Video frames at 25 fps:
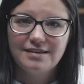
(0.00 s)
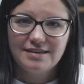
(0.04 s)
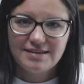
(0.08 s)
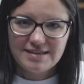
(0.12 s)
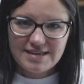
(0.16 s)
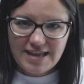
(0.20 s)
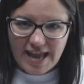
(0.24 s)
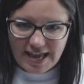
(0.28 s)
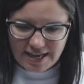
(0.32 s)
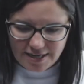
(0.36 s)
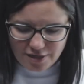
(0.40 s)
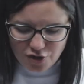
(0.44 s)

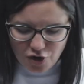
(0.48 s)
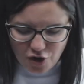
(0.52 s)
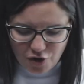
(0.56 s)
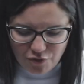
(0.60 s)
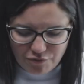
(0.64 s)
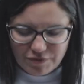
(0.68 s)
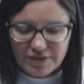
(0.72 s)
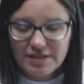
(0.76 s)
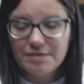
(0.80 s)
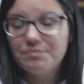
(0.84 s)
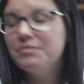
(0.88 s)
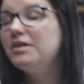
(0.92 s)
get your
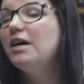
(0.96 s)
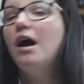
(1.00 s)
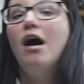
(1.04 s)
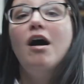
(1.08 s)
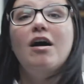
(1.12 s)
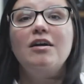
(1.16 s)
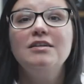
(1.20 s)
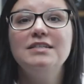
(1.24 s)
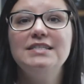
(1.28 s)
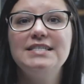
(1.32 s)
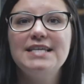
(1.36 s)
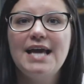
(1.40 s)
rhythm
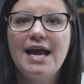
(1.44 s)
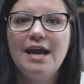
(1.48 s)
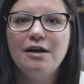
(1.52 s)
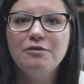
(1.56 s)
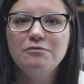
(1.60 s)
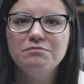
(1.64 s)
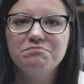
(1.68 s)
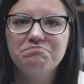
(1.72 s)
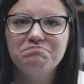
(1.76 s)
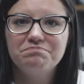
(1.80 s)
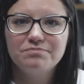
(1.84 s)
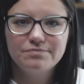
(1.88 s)
cards
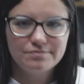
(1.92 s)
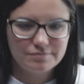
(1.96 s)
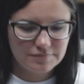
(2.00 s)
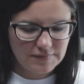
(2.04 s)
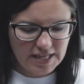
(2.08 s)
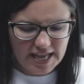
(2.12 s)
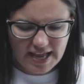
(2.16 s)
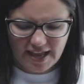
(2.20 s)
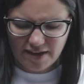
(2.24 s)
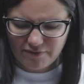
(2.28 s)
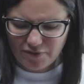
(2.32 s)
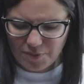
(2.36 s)
out,
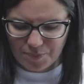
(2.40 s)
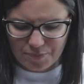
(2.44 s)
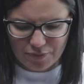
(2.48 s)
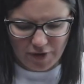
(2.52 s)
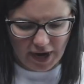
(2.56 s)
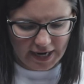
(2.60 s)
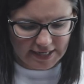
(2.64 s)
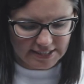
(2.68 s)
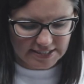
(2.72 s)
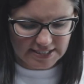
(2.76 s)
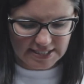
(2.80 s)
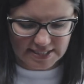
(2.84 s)
have a
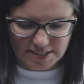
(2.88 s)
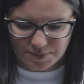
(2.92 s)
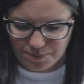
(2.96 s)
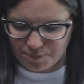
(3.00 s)
practice,